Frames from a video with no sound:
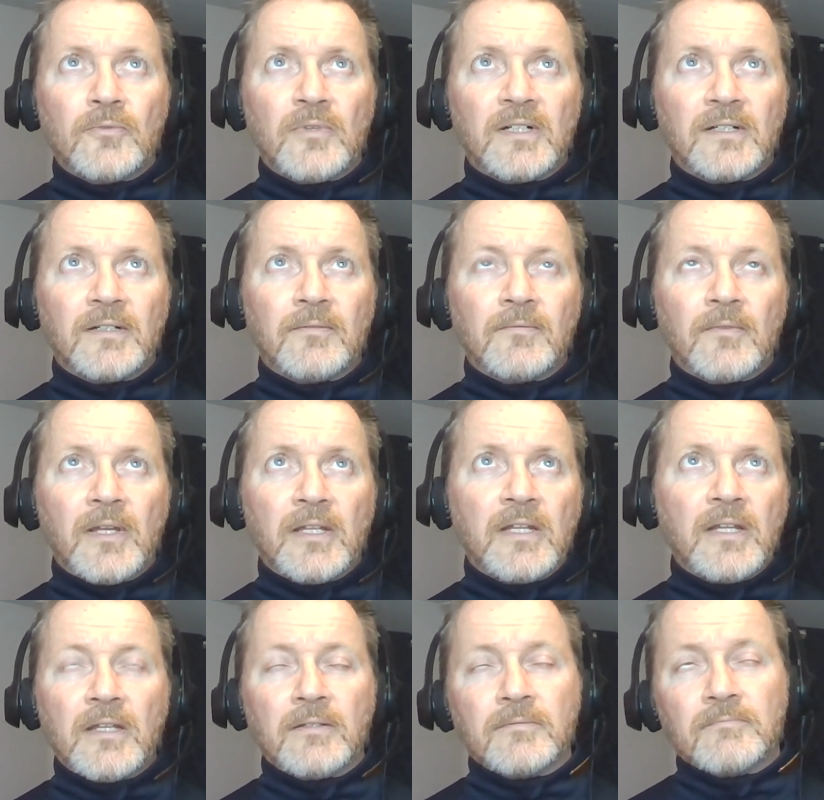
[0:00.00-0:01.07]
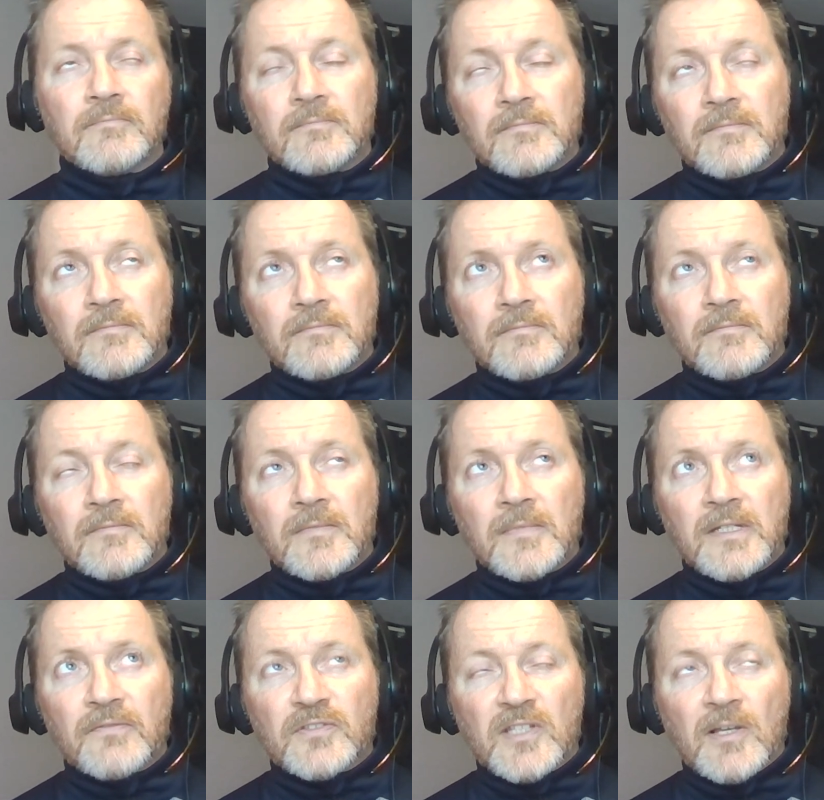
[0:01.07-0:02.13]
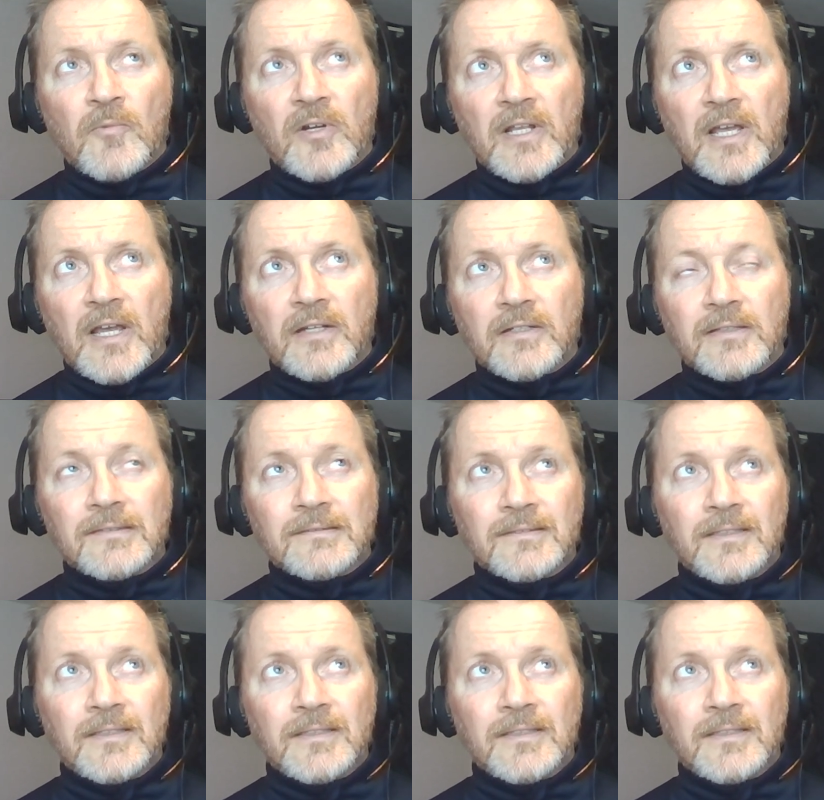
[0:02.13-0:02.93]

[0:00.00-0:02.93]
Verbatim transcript: um, if someone had a,